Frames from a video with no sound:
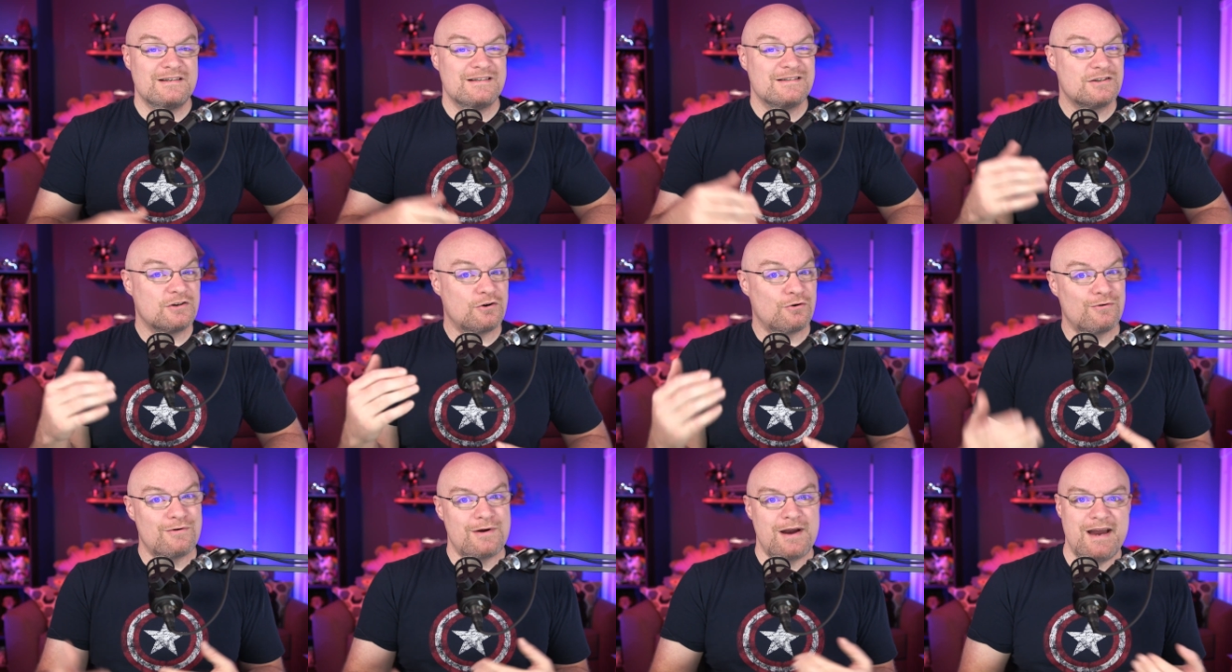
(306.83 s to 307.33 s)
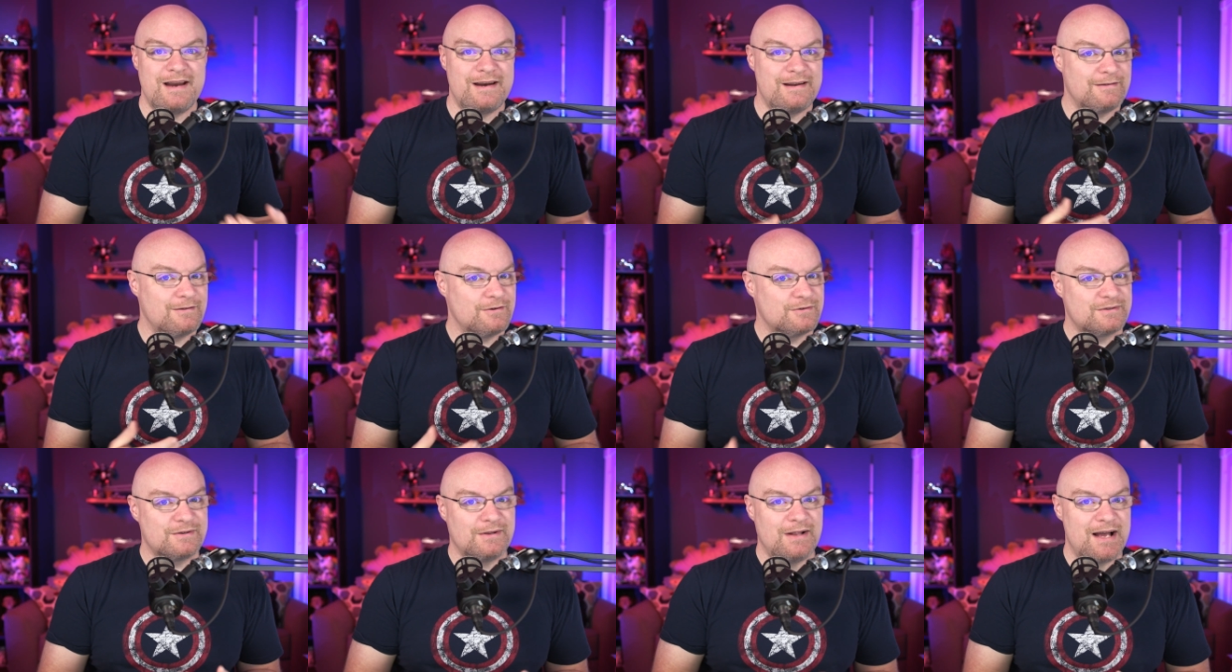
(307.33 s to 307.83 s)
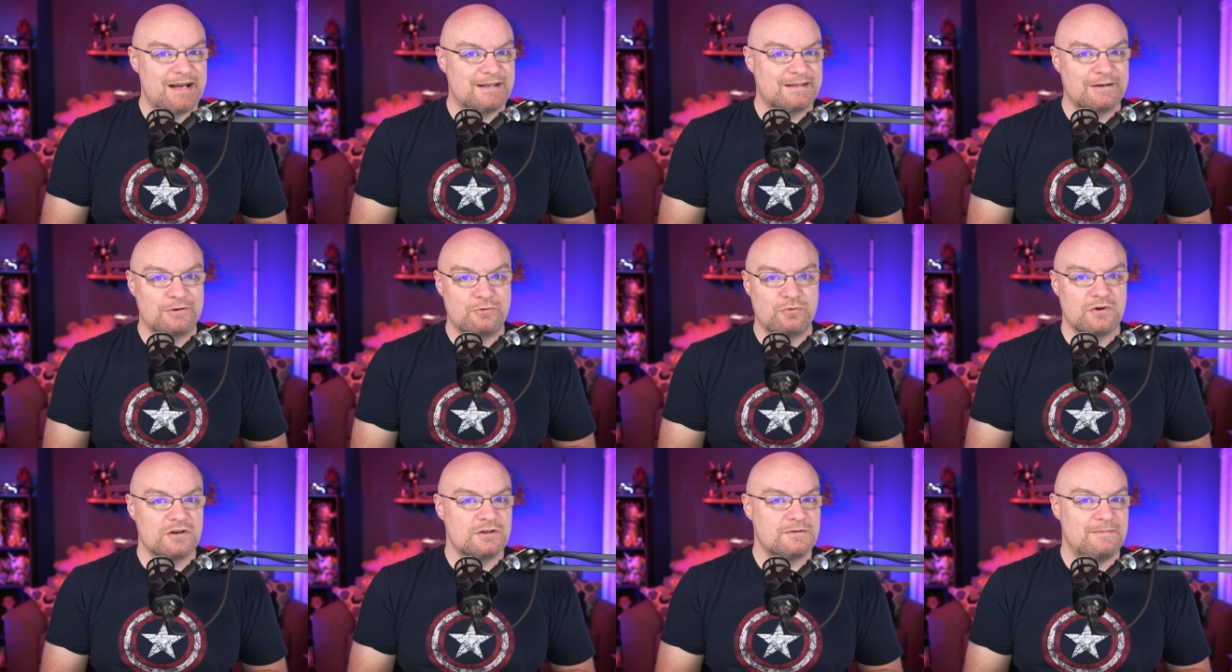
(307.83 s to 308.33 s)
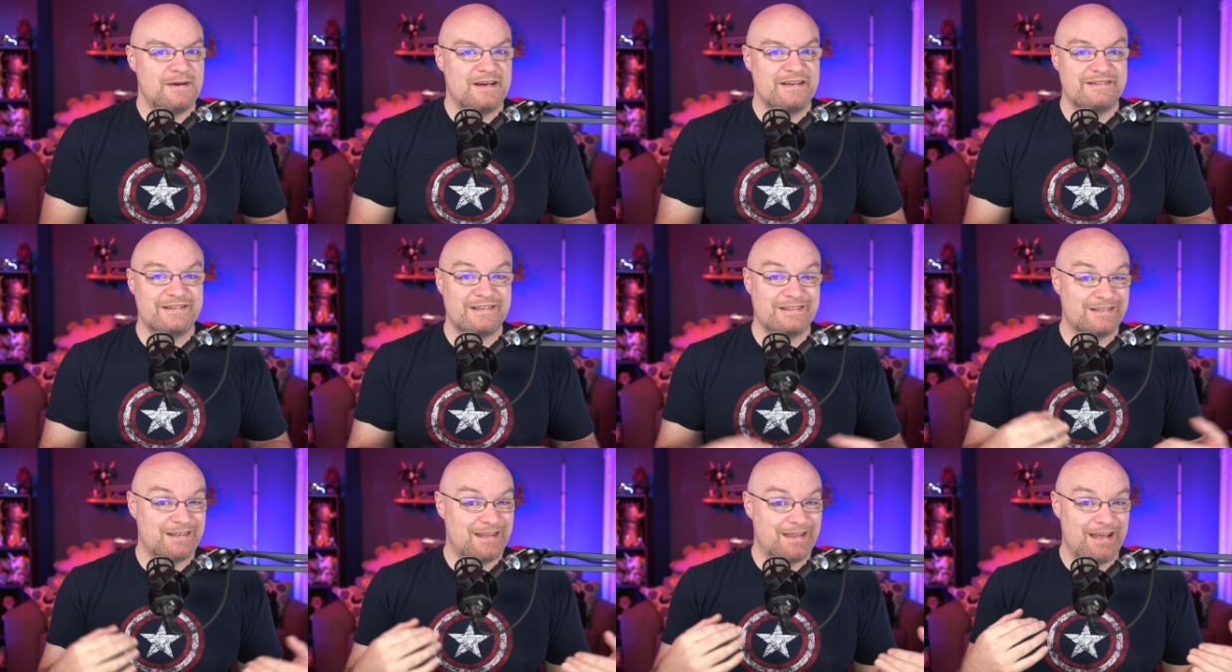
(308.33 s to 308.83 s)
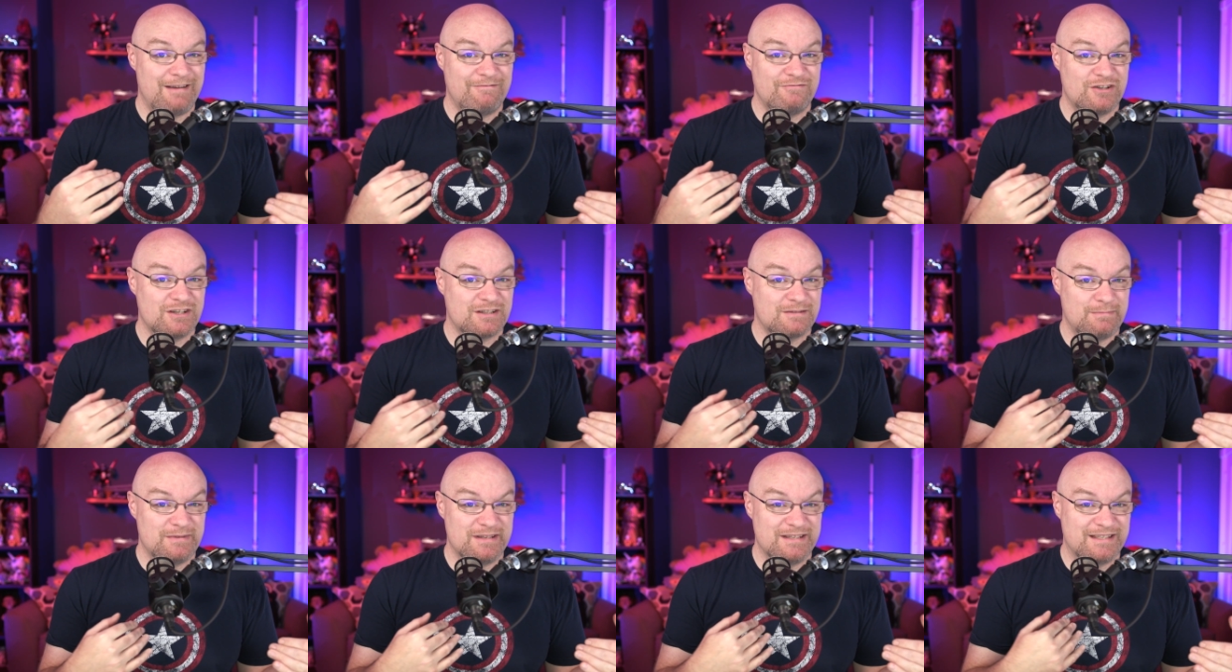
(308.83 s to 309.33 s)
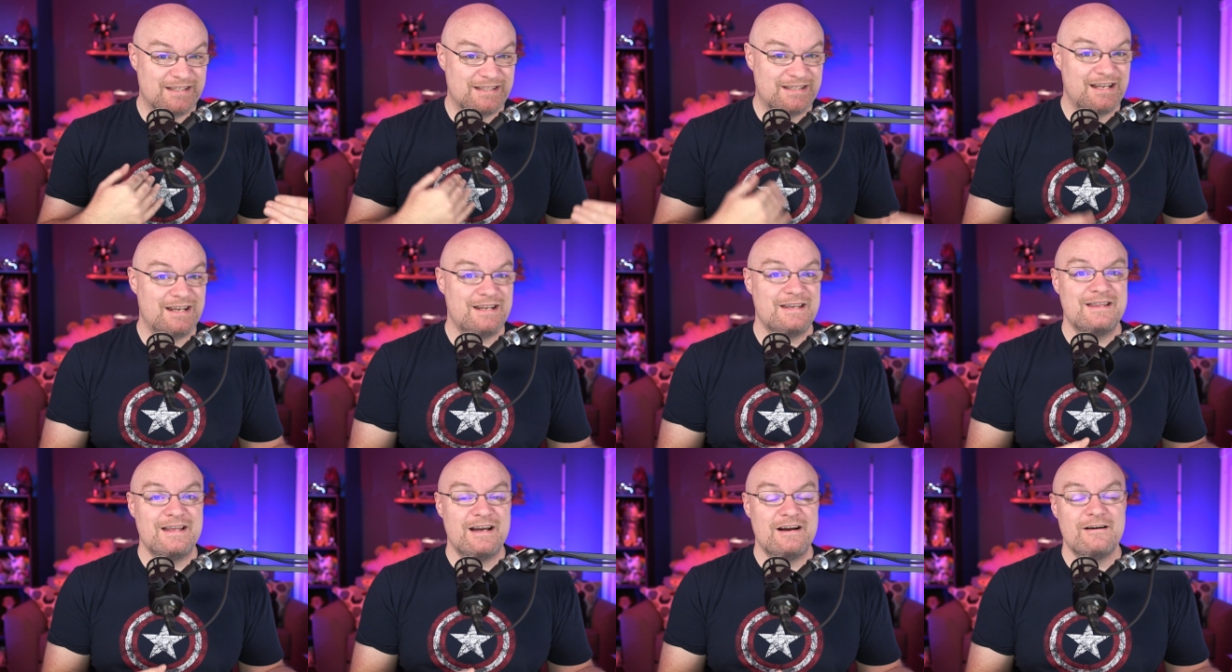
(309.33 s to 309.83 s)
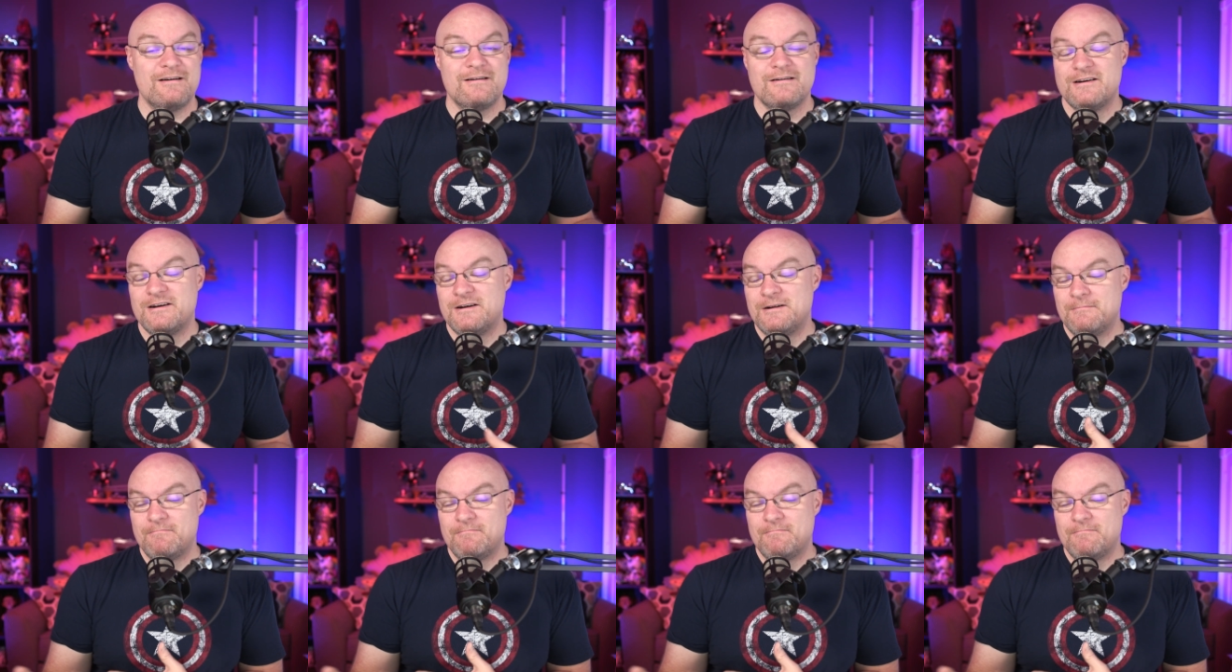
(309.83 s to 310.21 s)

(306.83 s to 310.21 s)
it's creating those classic workspaces and they've just been sitting there,